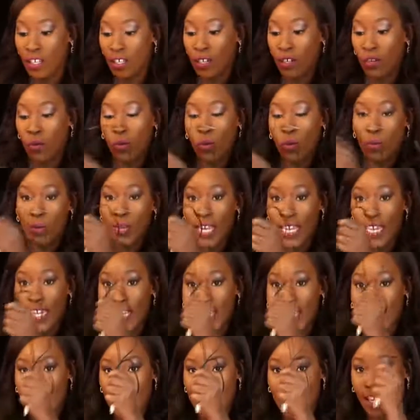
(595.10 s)
we'll plug it
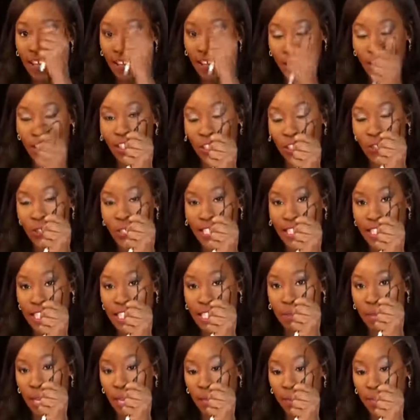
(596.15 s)
in using
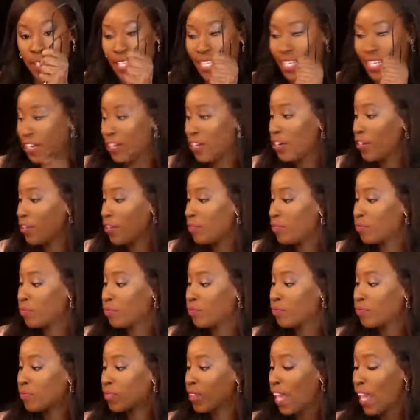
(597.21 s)
this baby here,
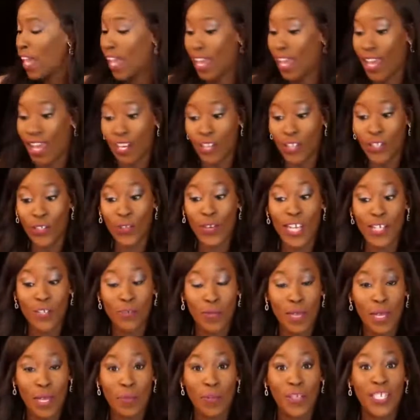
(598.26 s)
and you guys will
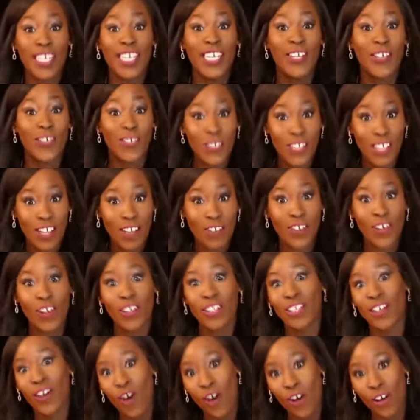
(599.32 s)
be able to hear yourself on
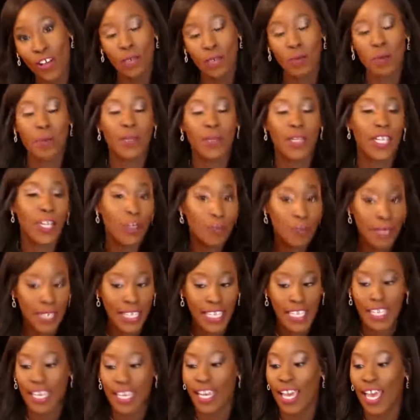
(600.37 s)
the call. You'll be able to hear
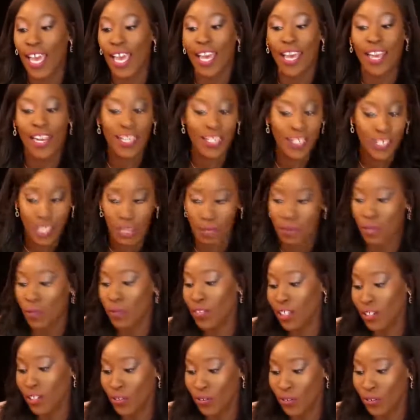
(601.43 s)
me, and it's going to be
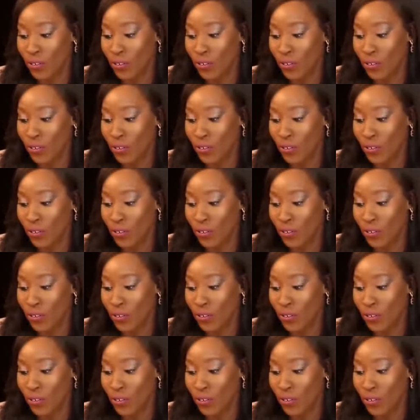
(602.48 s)
really cool.